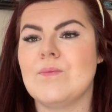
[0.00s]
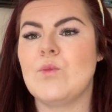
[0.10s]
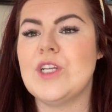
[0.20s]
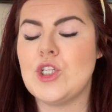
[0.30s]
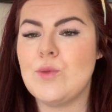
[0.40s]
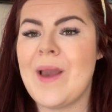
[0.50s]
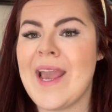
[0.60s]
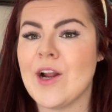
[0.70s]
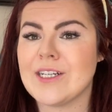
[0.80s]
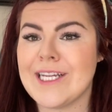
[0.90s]
We do
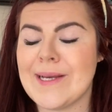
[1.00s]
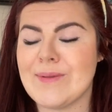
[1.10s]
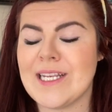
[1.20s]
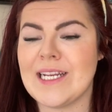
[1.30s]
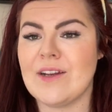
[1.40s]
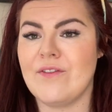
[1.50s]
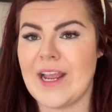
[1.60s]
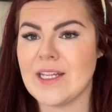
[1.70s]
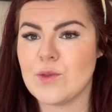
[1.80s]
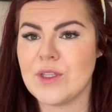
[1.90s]
pay our tips in
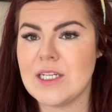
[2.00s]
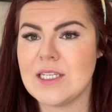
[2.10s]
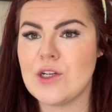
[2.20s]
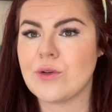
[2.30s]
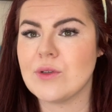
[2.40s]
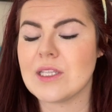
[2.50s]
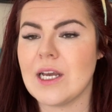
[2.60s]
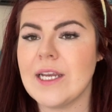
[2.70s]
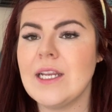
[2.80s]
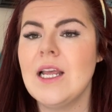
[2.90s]
advance with Disney Cruise
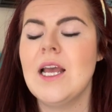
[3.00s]
Line.